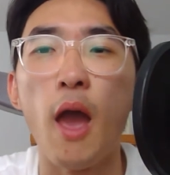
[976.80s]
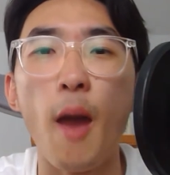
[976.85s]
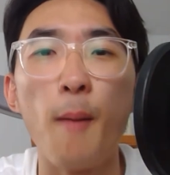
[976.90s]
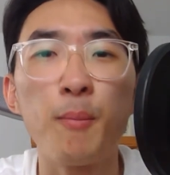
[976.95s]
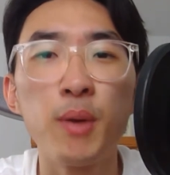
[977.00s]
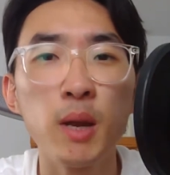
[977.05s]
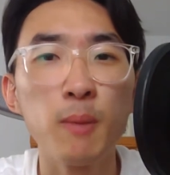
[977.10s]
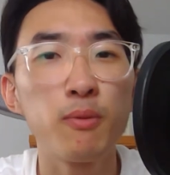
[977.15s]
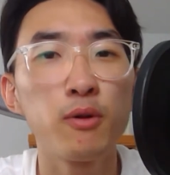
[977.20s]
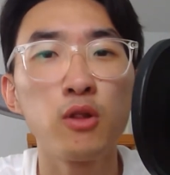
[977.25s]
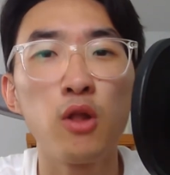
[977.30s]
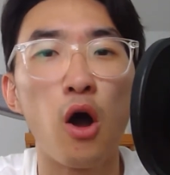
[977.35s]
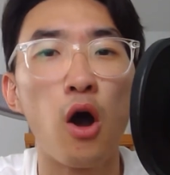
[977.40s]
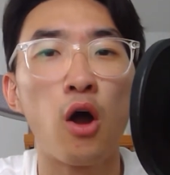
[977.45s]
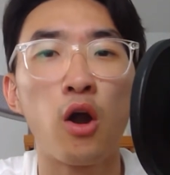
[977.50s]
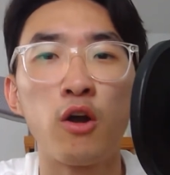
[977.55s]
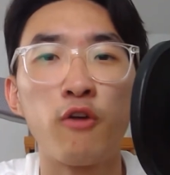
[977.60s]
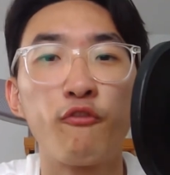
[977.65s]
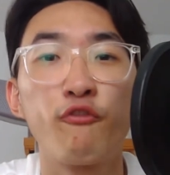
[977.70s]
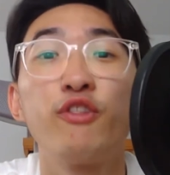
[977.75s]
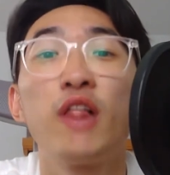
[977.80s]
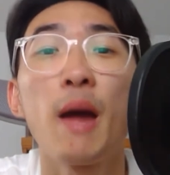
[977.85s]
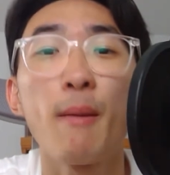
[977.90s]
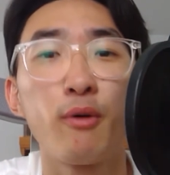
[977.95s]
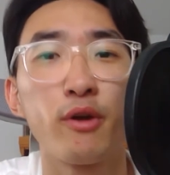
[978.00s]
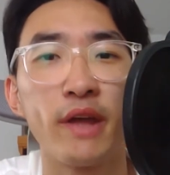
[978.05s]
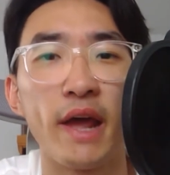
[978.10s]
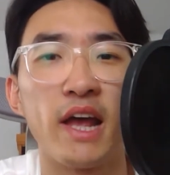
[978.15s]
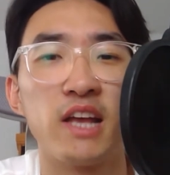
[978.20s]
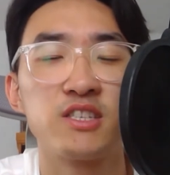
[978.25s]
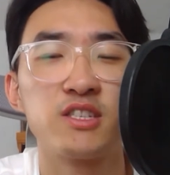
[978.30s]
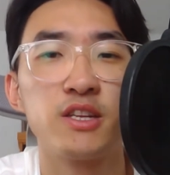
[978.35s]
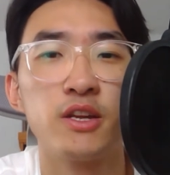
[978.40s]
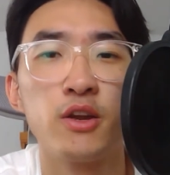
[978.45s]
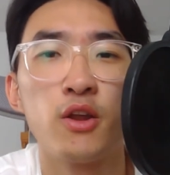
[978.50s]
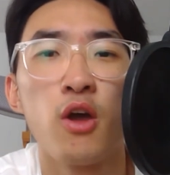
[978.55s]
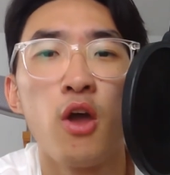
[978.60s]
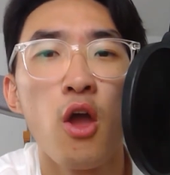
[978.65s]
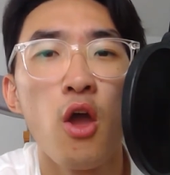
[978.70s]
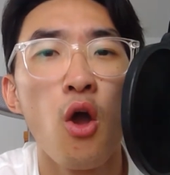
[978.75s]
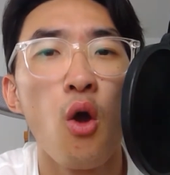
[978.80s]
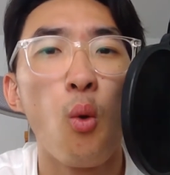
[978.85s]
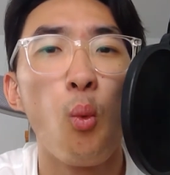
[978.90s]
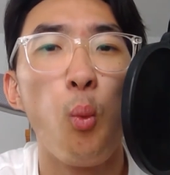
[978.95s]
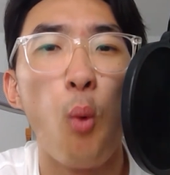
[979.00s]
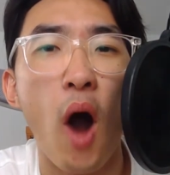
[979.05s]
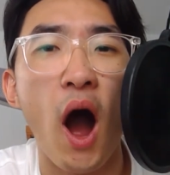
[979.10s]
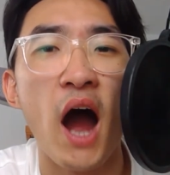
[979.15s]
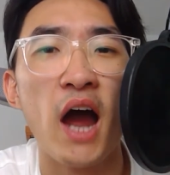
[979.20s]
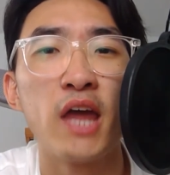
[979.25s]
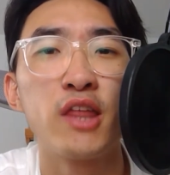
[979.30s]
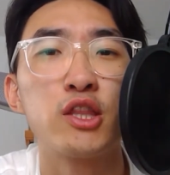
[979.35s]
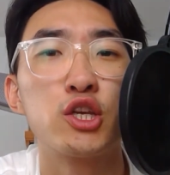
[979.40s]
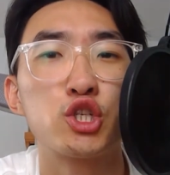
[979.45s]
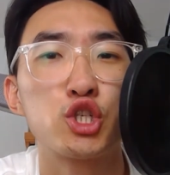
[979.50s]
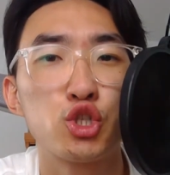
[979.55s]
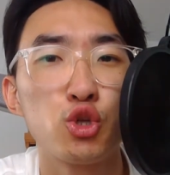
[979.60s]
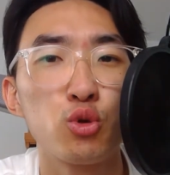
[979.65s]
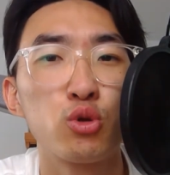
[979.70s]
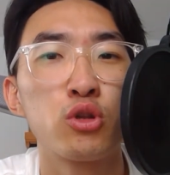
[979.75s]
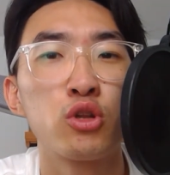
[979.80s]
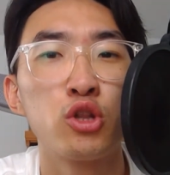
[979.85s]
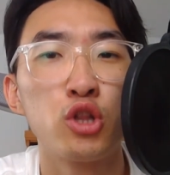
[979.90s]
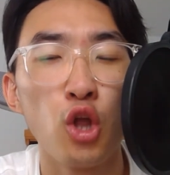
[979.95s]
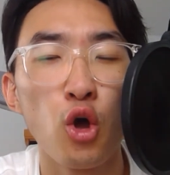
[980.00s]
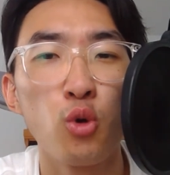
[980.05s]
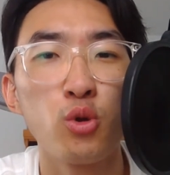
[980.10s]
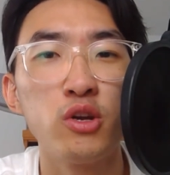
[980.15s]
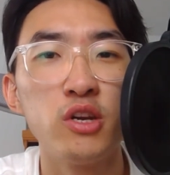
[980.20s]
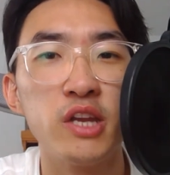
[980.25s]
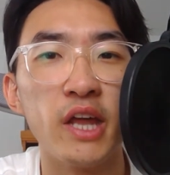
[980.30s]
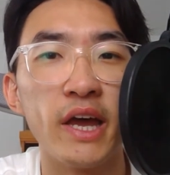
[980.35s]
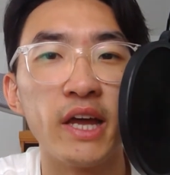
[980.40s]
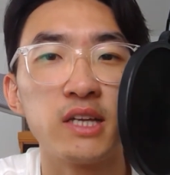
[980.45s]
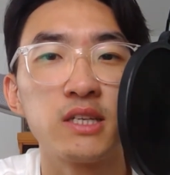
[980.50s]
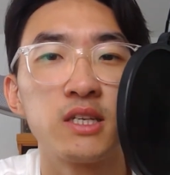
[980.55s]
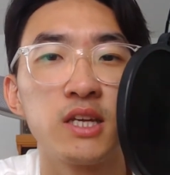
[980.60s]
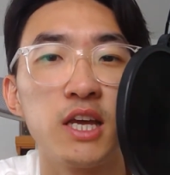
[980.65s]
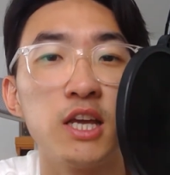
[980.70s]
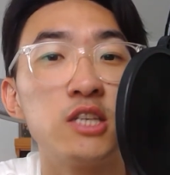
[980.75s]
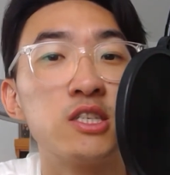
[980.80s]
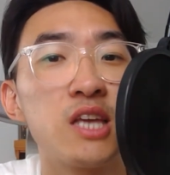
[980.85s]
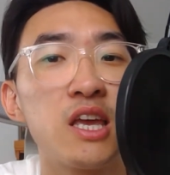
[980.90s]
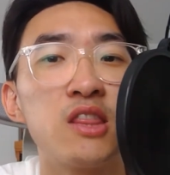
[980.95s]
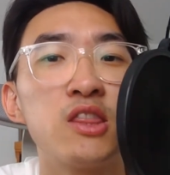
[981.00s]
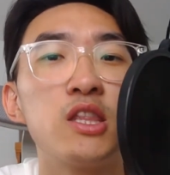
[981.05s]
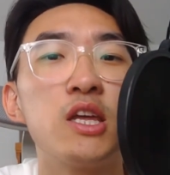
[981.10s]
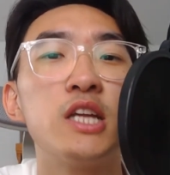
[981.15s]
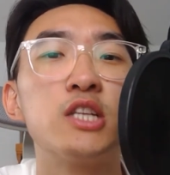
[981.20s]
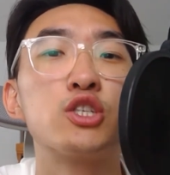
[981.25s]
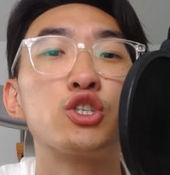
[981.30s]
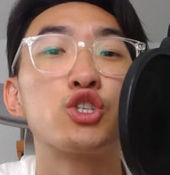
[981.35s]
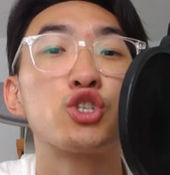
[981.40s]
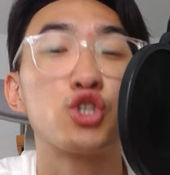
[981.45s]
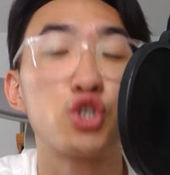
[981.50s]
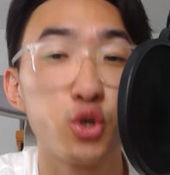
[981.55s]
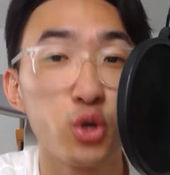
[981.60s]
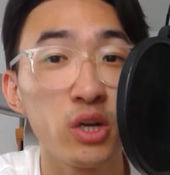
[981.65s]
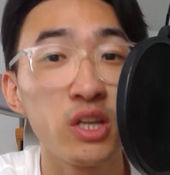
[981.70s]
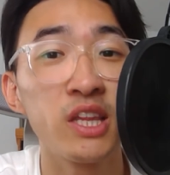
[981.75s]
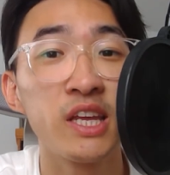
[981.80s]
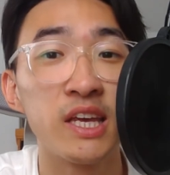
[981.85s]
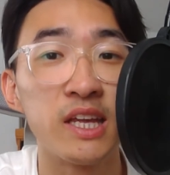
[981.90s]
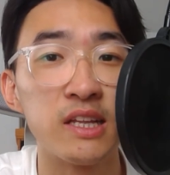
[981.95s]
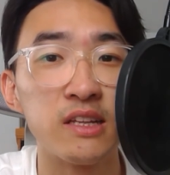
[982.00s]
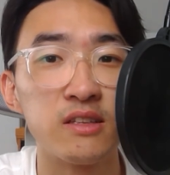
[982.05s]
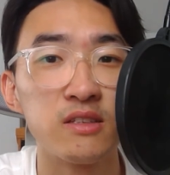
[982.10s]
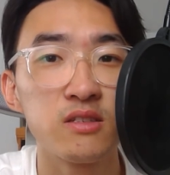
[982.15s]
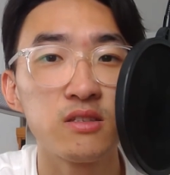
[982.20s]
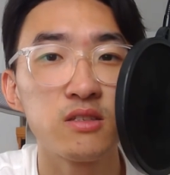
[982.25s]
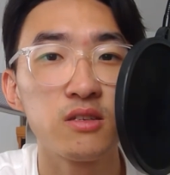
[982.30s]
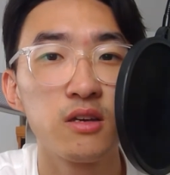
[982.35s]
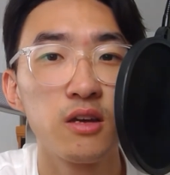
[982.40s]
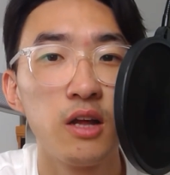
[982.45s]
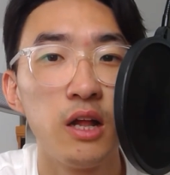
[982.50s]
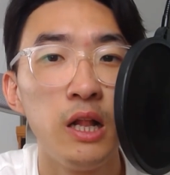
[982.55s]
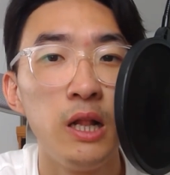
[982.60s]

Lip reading: people are flabbergasted why the student loan debt is in its trillions.